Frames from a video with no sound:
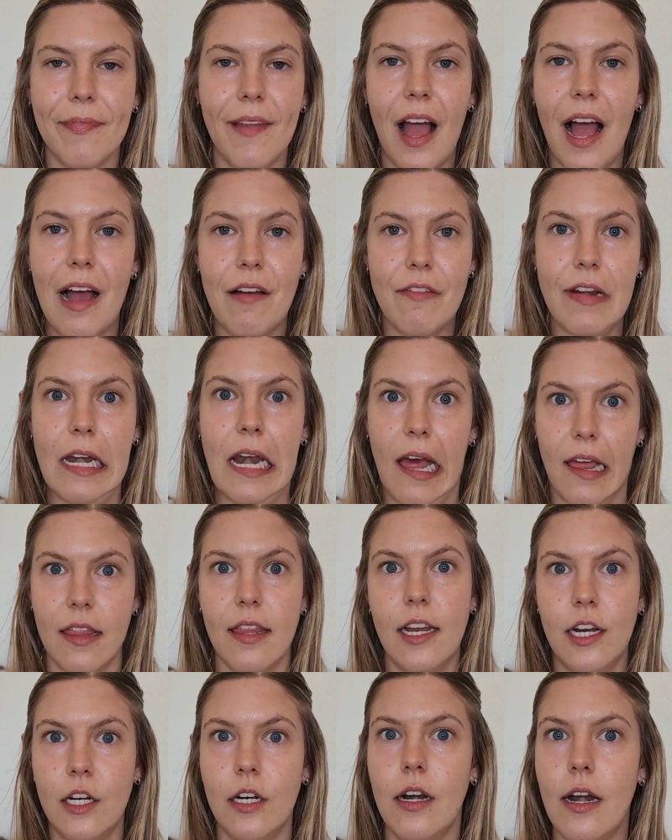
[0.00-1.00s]
I have
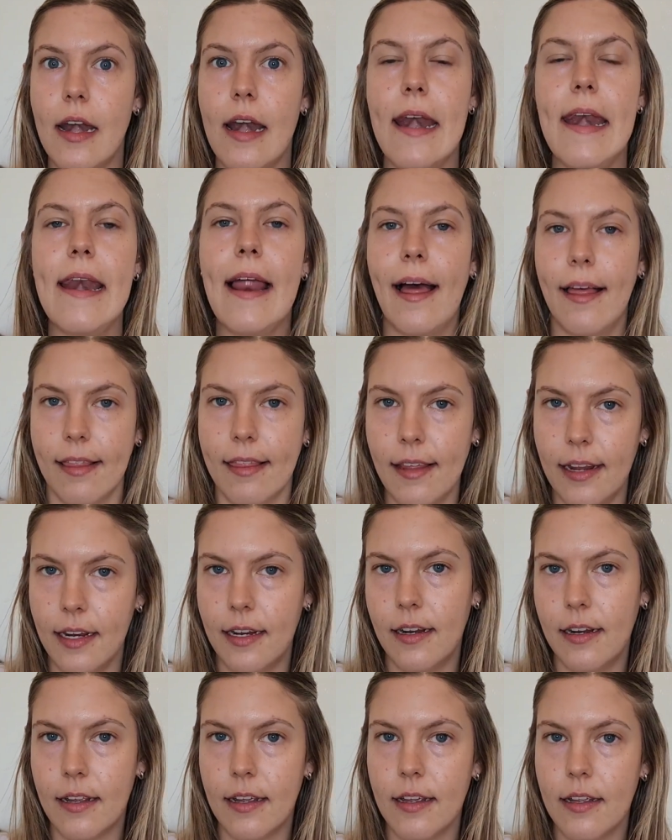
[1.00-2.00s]
nothing,
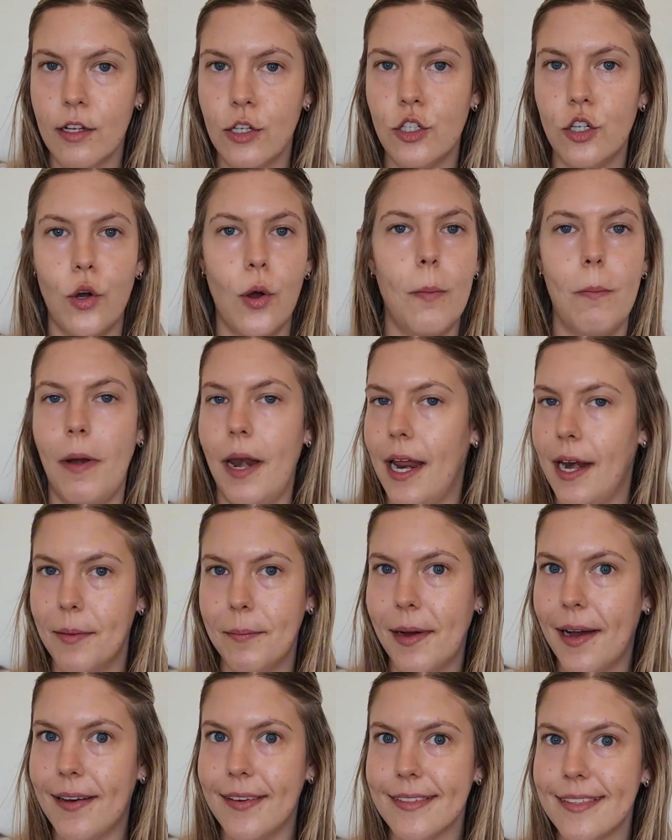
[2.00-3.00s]
nothing to complain
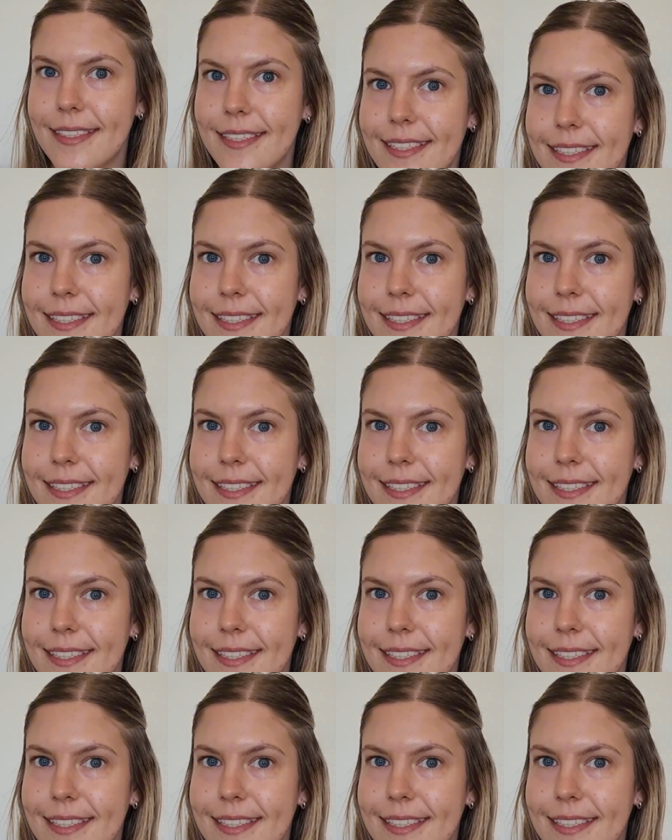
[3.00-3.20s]
about.